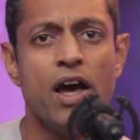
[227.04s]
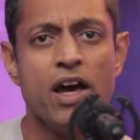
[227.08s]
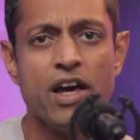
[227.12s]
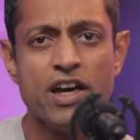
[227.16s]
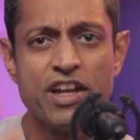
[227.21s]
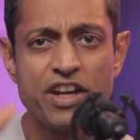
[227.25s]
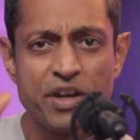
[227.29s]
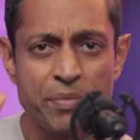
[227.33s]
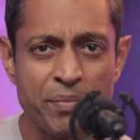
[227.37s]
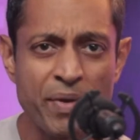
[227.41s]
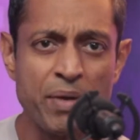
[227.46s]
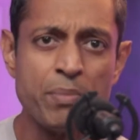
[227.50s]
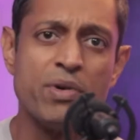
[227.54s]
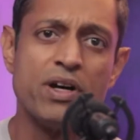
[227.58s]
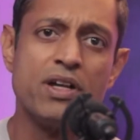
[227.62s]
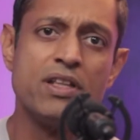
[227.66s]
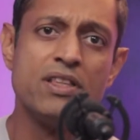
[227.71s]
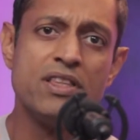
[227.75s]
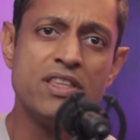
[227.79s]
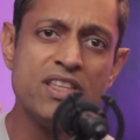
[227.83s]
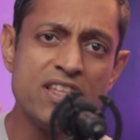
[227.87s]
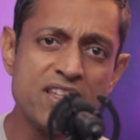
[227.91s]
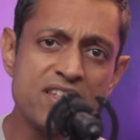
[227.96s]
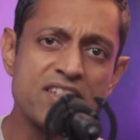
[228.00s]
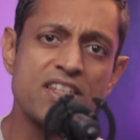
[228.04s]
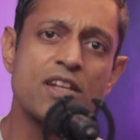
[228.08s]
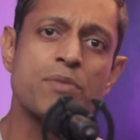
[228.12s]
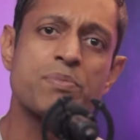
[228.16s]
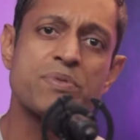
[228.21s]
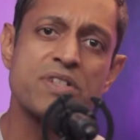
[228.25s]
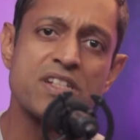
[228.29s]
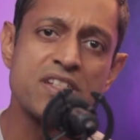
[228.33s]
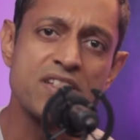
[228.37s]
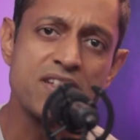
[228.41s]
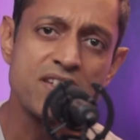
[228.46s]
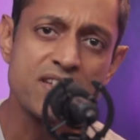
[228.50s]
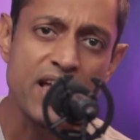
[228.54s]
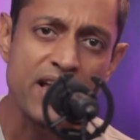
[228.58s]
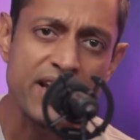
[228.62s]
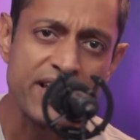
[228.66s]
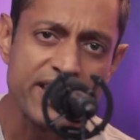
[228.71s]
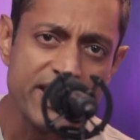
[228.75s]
Remember, these substances are